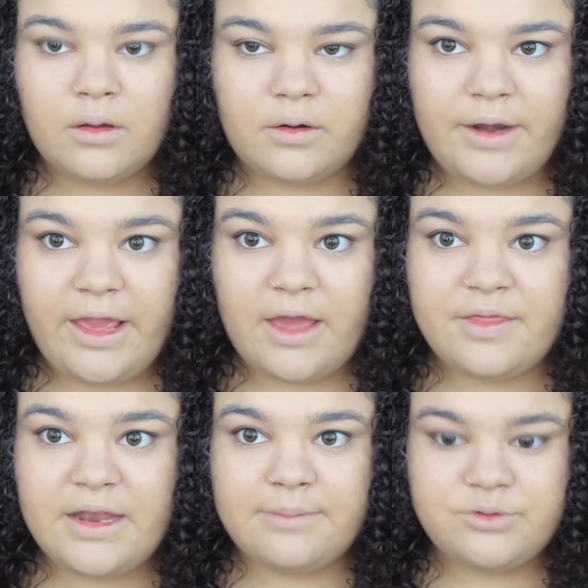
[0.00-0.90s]
Alright,
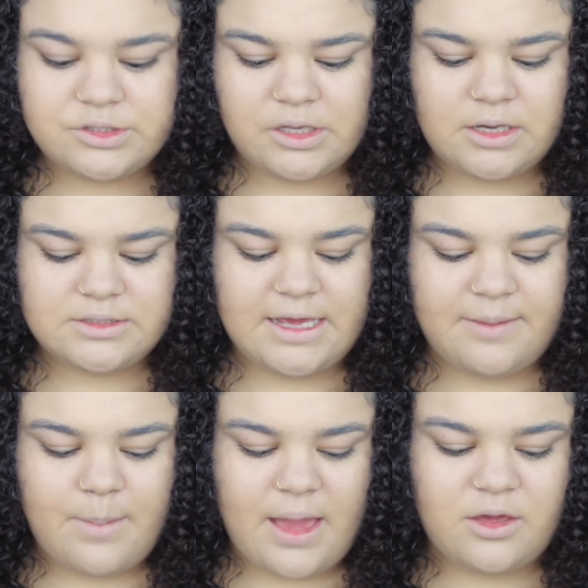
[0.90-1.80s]
and then I'm just going to
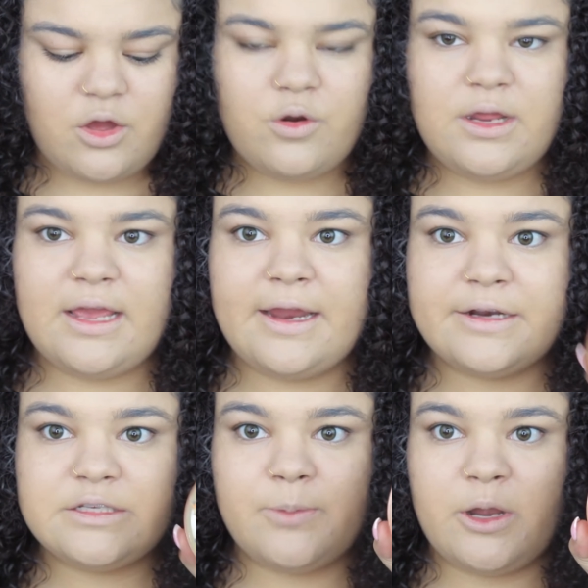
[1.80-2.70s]
take my Coty
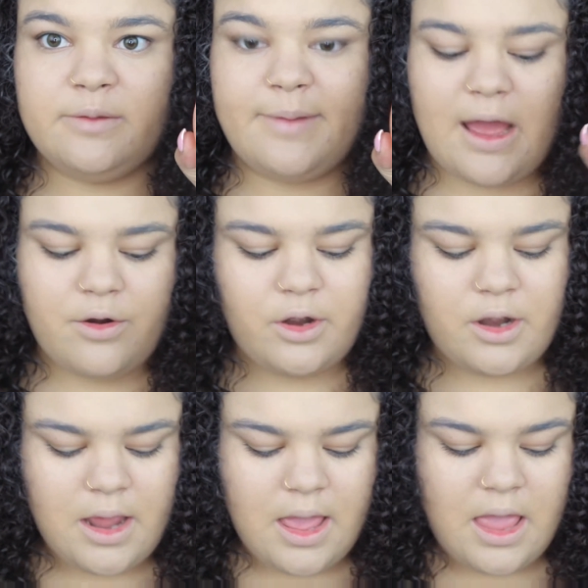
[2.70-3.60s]
Airspun
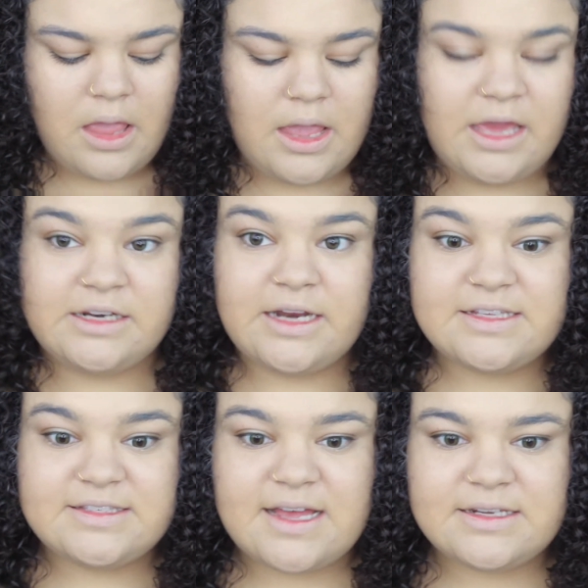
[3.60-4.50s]
powder and
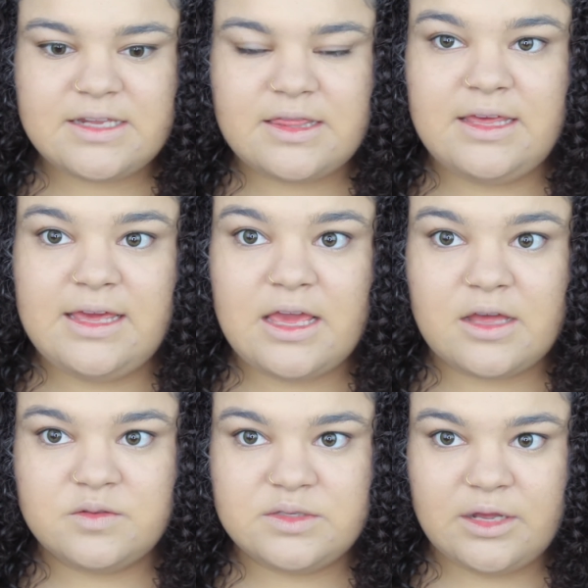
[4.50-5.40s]
set the
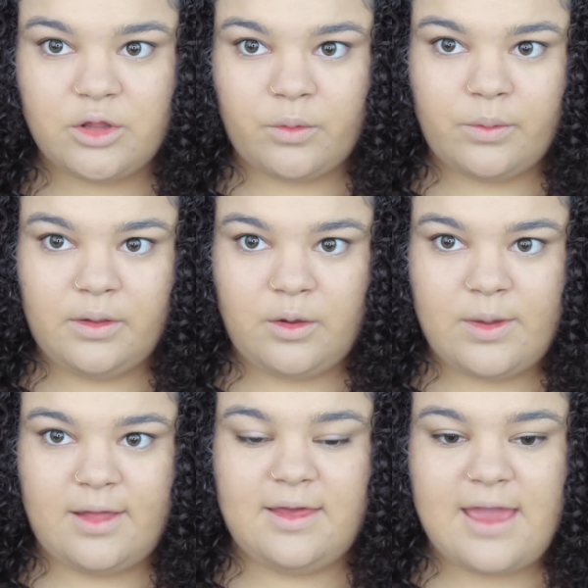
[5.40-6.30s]
concealer really
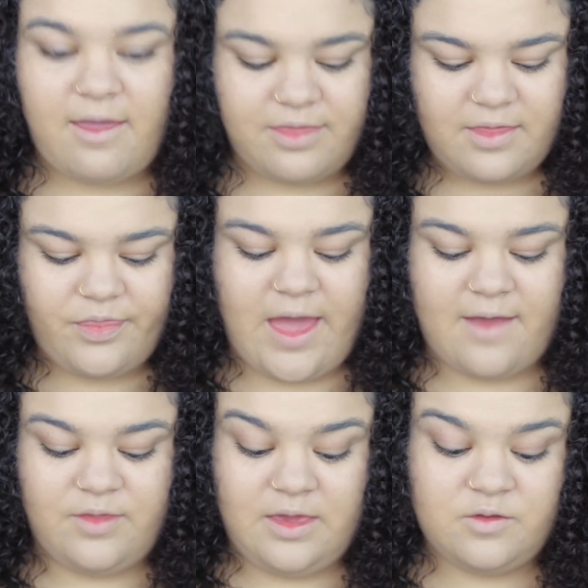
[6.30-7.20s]
quickly. I think
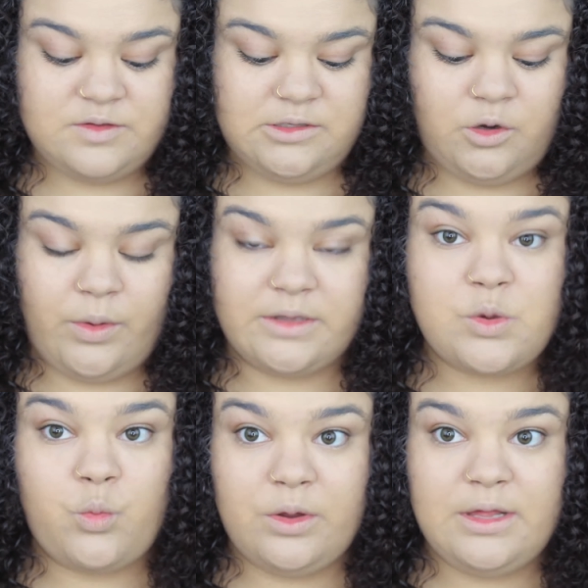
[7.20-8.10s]
that the concealer
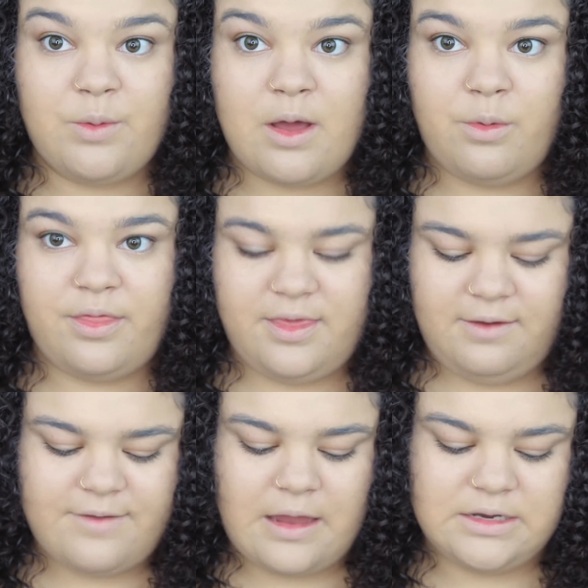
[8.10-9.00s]
works really well with
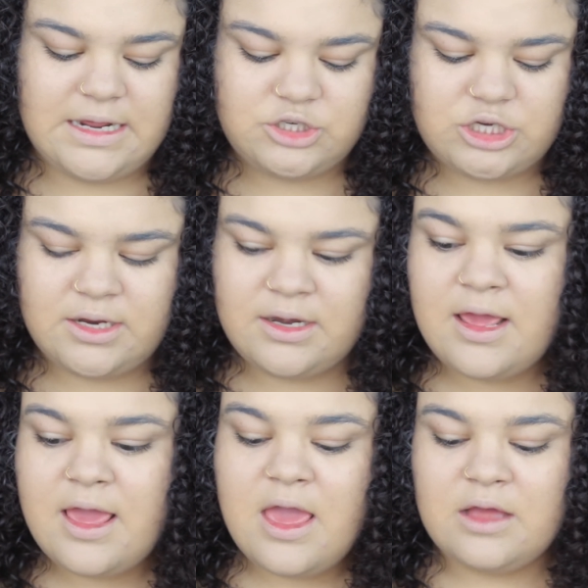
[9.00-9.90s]
the foundation,
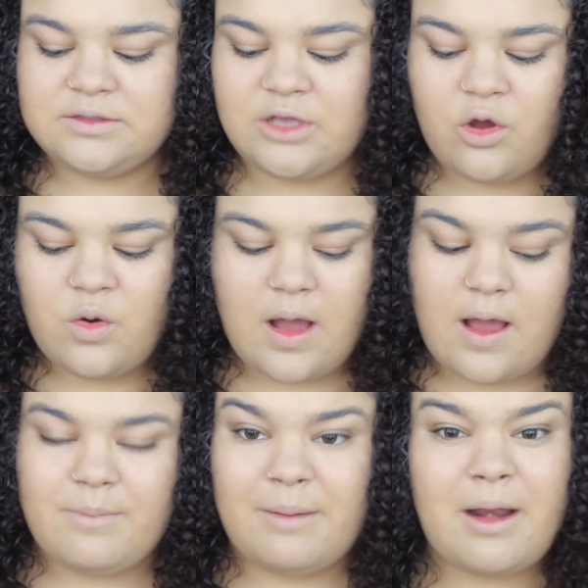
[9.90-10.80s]
so
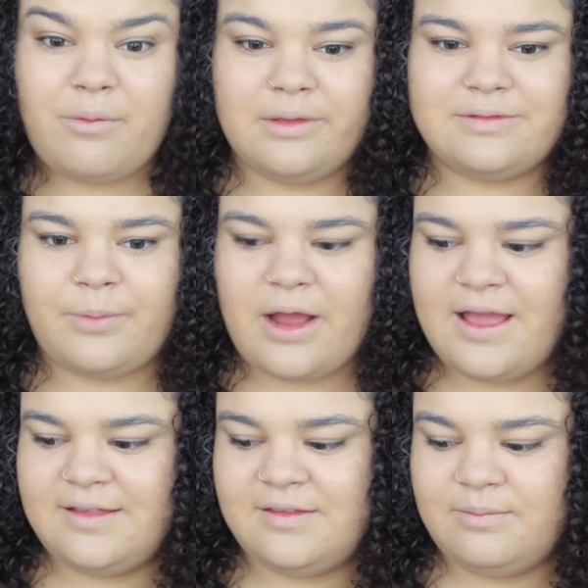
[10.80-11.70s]
I'm not really
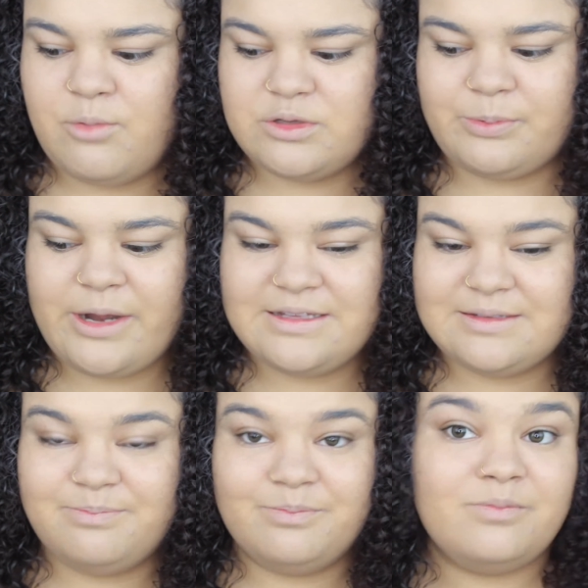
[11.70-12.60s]
surprised. Most
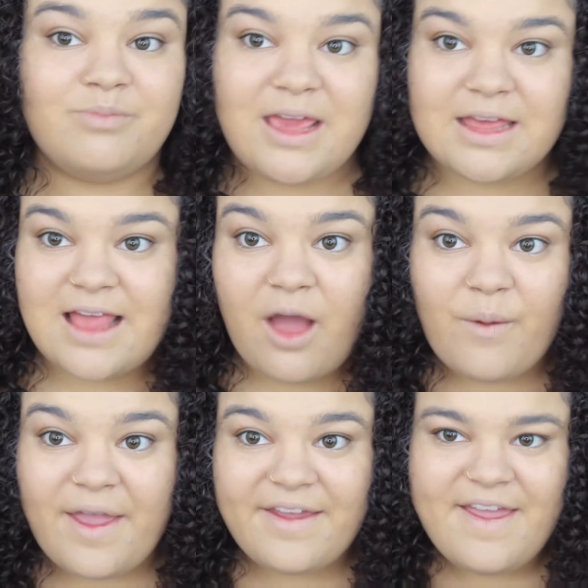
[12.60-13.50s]
brands make it that
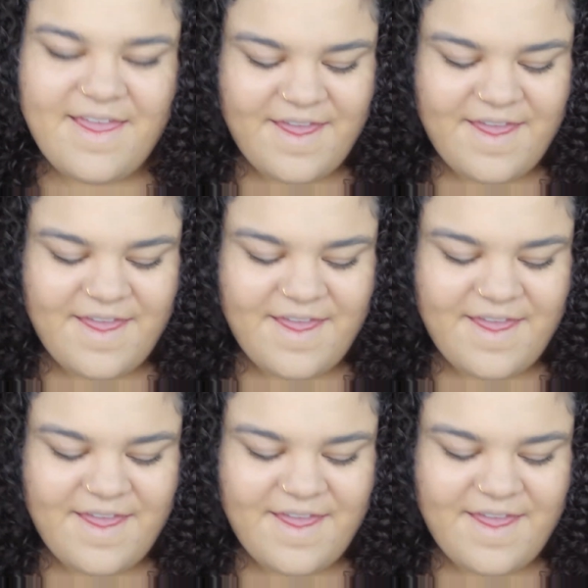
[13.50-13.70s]
way.